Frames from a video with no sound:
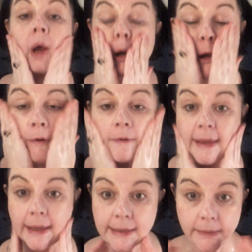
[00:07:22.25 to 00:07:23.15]
And
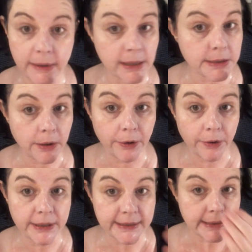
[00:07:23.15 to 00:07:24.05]
hopefully that something that's going
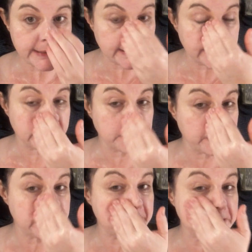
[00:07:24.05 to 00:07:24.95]
on is that it's
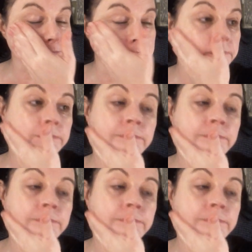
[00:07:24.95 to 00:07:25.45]
cleansing my skin.